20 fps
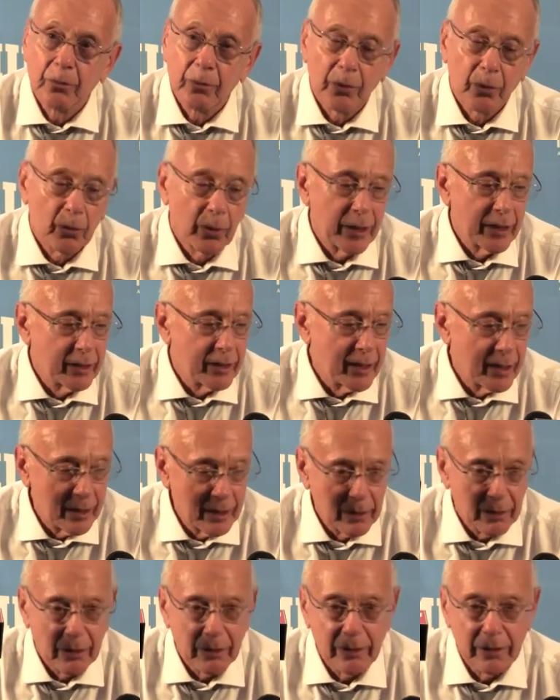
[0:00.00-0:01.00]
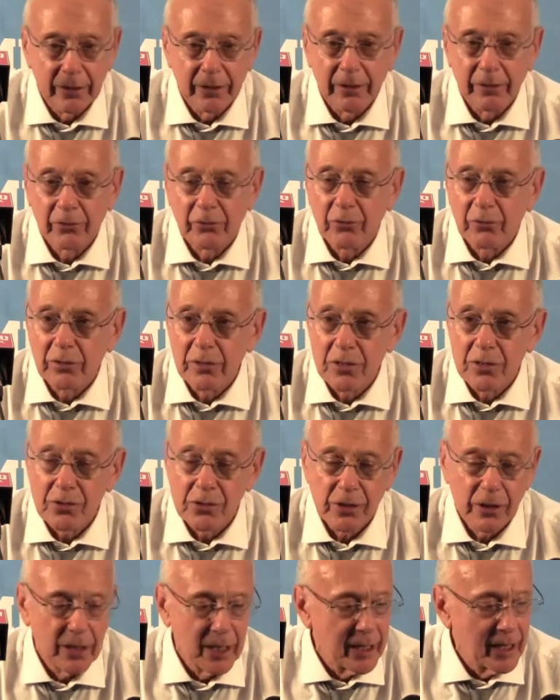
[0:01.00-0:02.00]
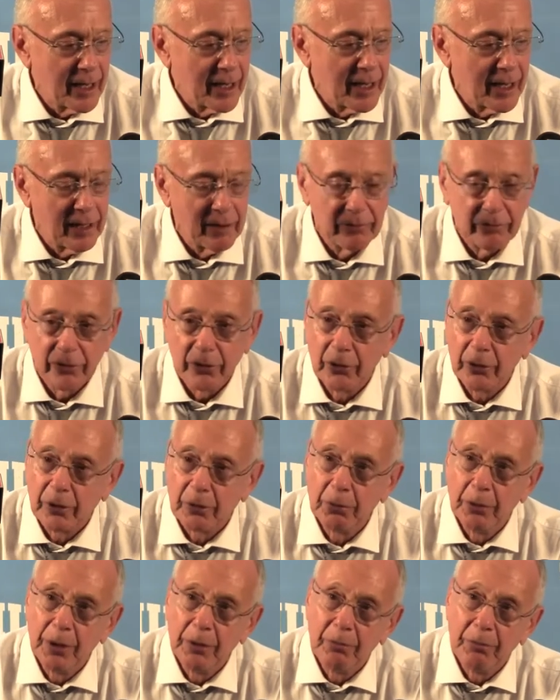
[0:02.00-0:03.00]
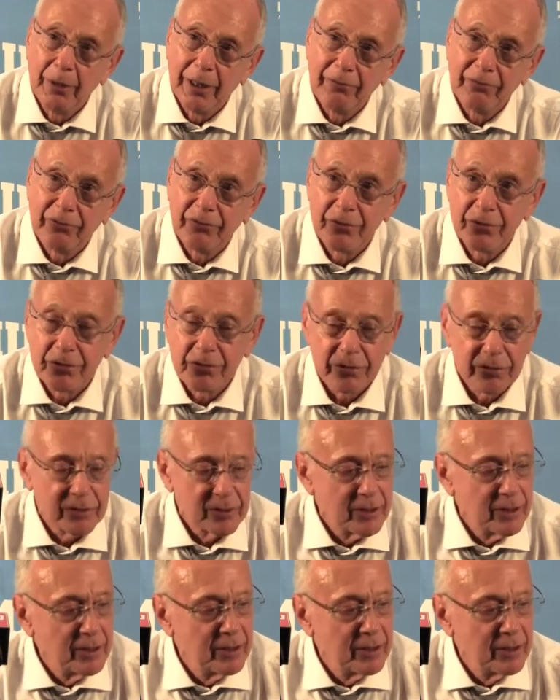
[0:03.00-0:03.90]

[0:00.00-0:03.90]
the way they are and the tradition they have, and you can beat Memphis,